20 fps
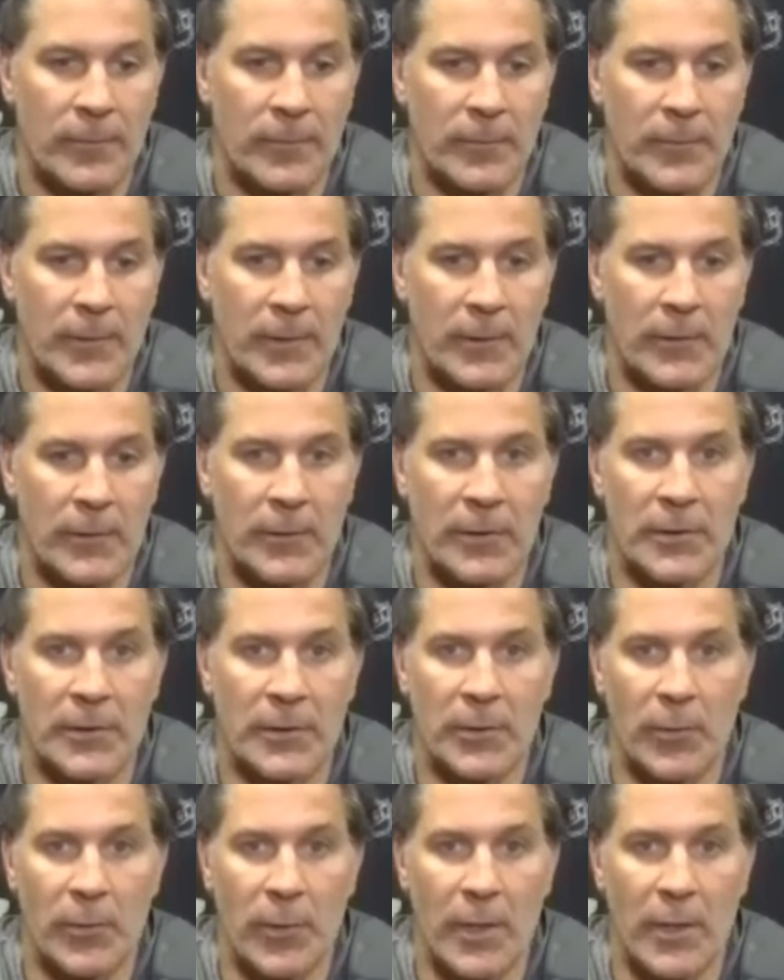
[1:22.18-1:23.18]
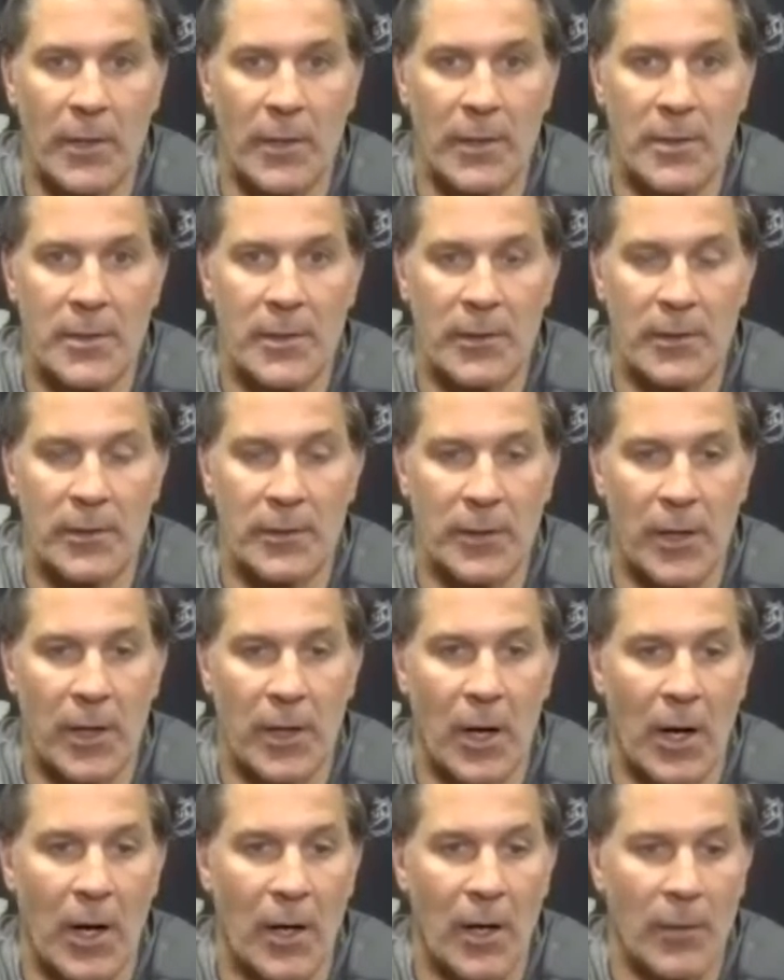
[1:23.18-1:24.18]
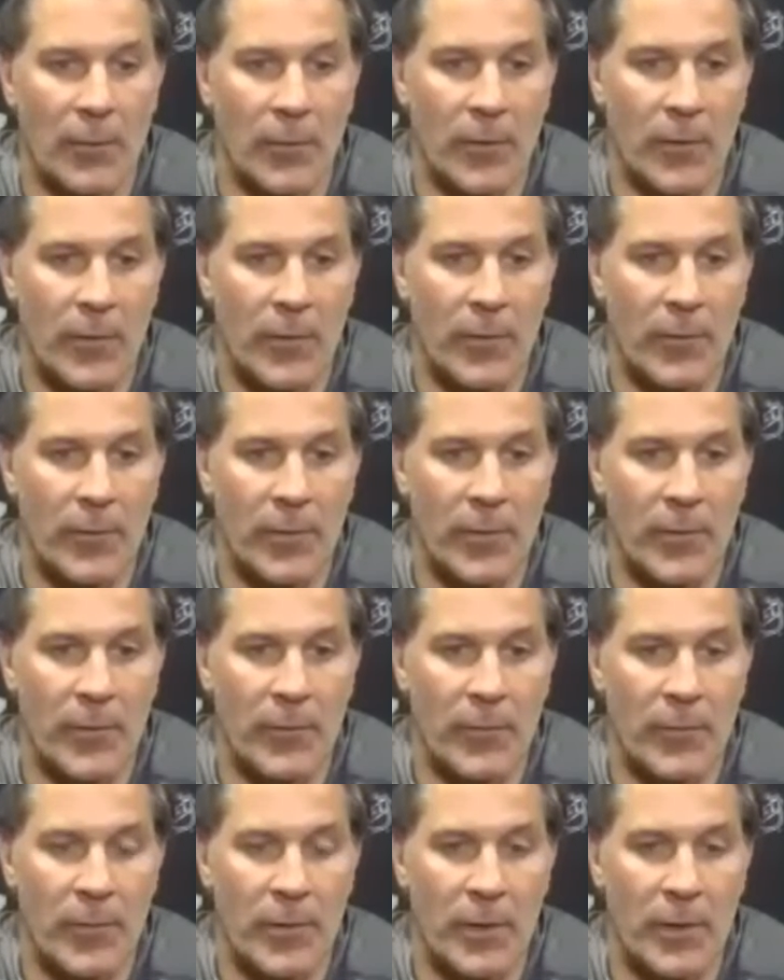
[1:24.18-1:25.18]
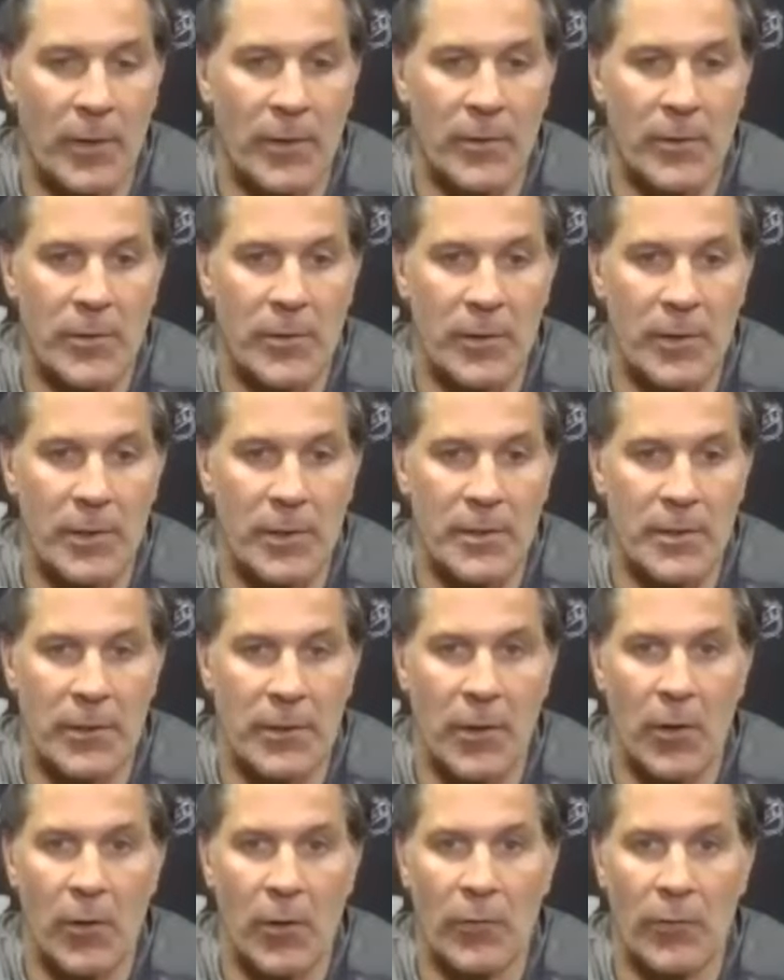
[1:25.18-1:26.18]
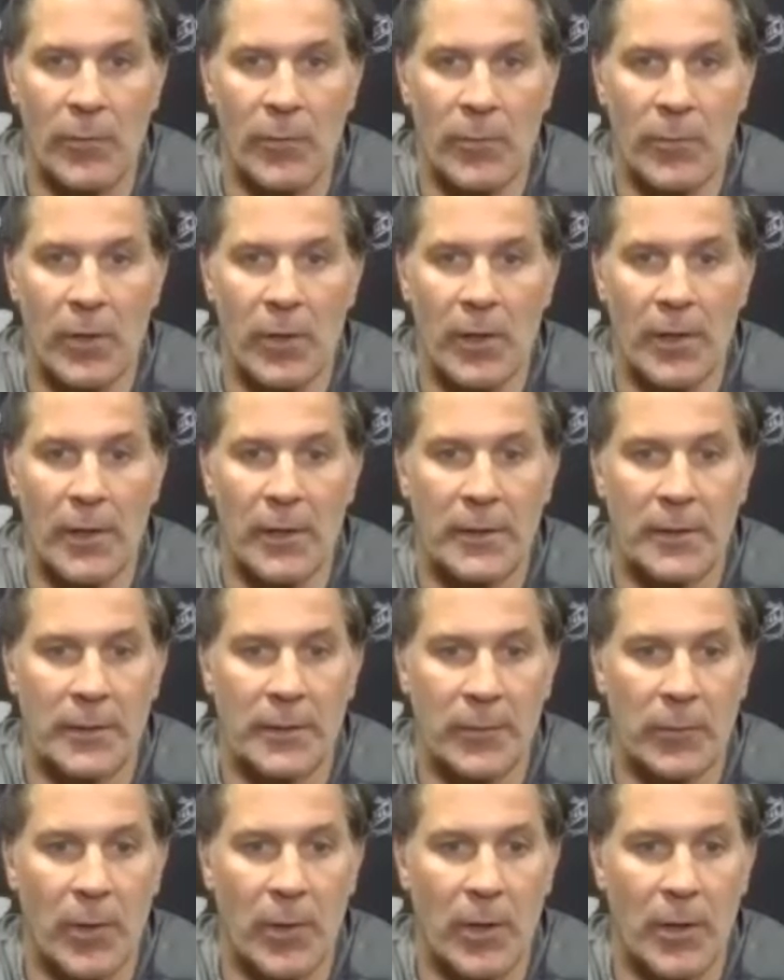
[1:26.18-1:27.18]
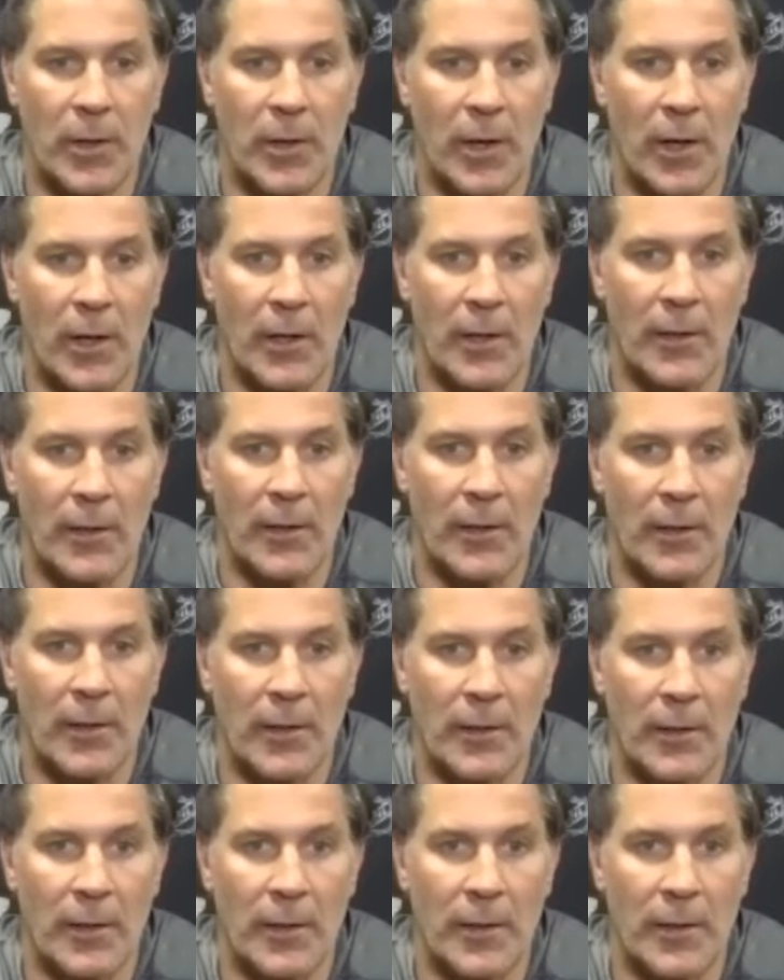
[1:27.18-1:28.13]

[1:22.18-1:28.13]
you know, just the way this year has gone with injuries and COVID breaks and whatnot, I think